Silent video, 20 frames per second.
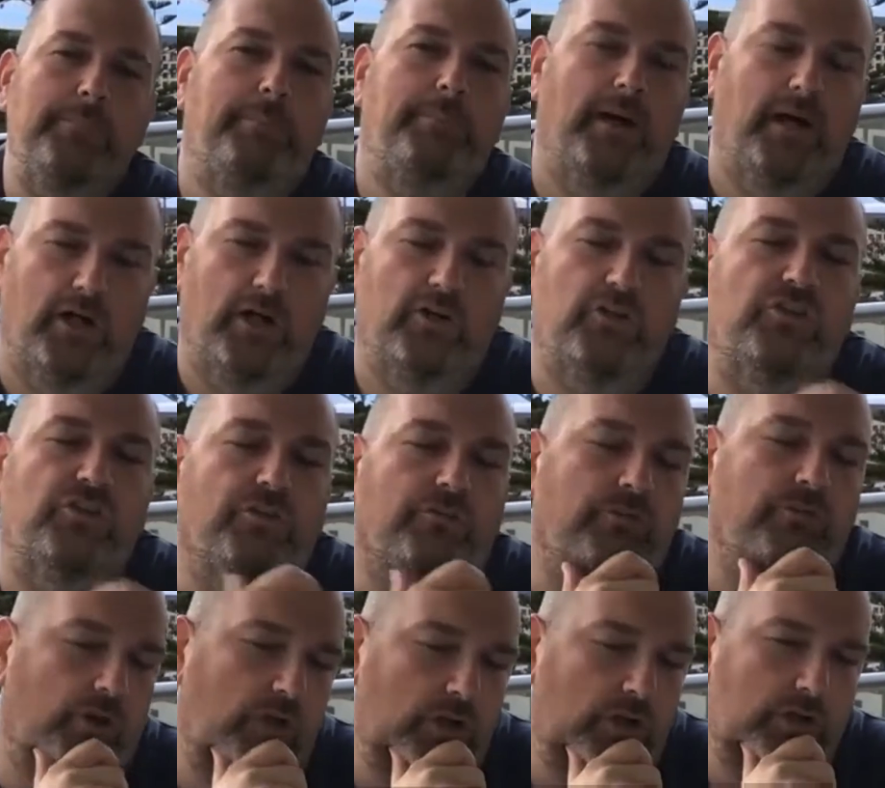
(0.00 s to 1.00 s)
parts of
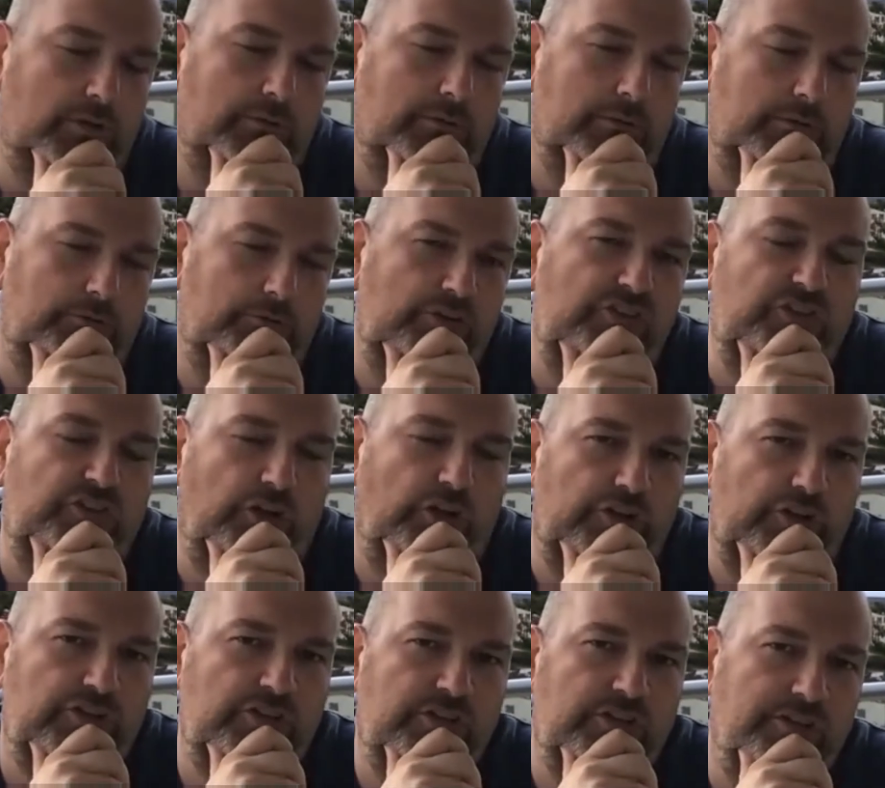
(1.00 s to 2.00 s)
our
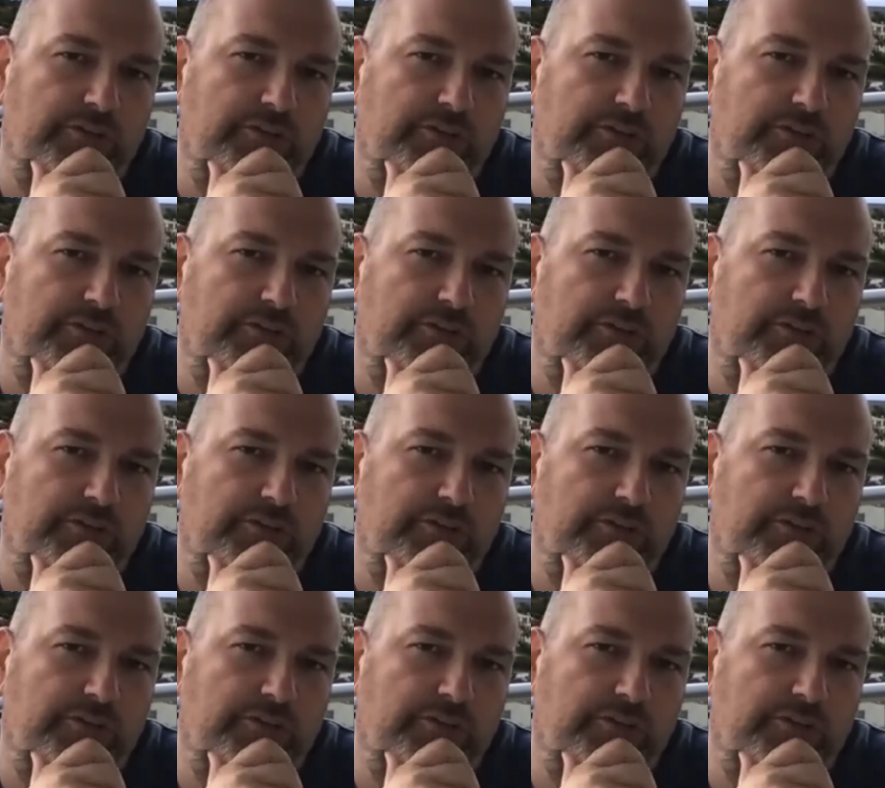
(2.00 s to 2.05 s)
research.